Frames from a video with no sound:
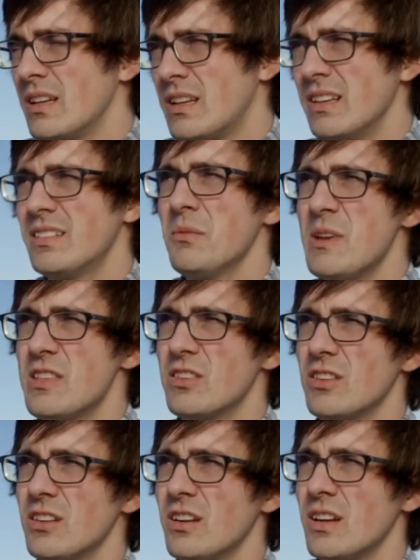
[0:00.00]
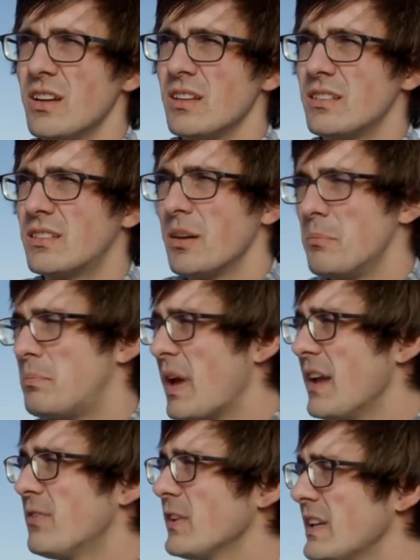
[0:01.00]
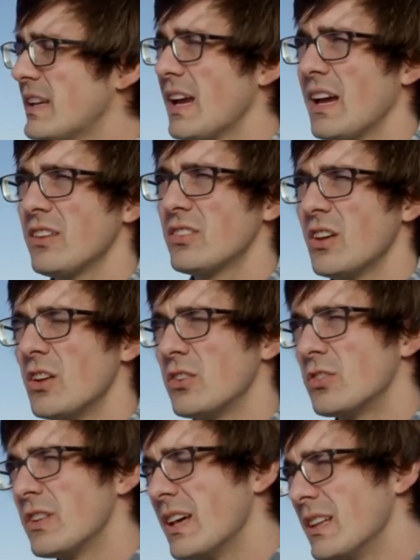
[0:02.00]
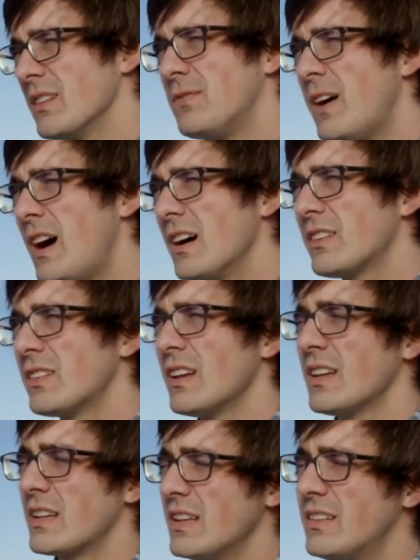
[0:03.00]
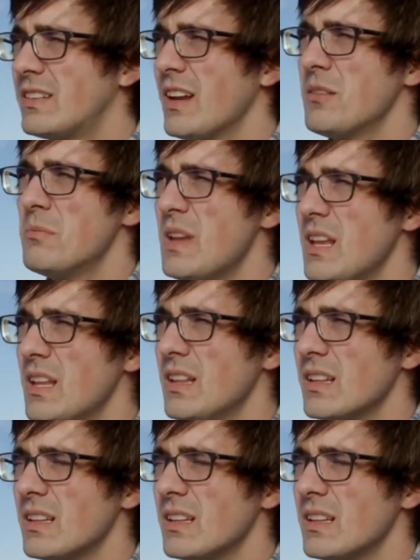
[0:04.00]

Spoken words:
get some Ether to pay for the gas so that the Fox can send me